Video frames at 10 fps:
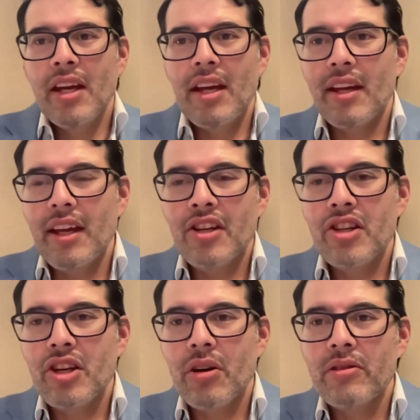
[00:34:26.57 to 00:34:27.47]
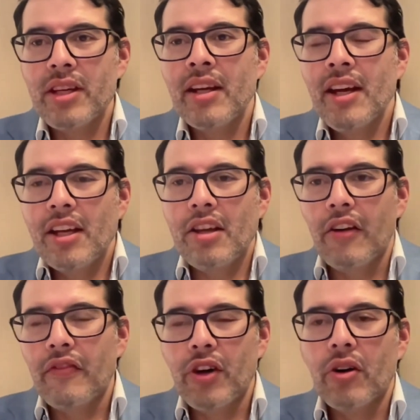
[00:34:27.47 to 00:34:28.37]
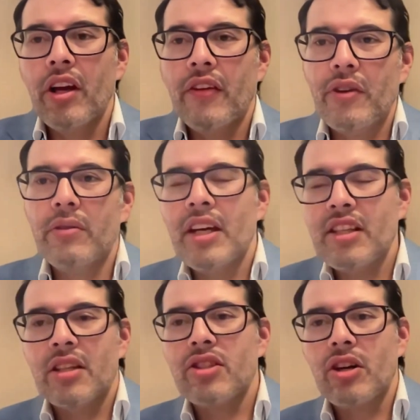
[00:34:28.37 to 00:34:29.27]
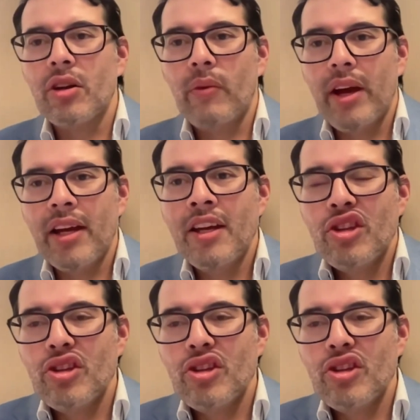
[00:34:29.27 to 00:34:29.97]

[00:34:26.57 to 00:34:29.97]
It shows that, if you test a certain way,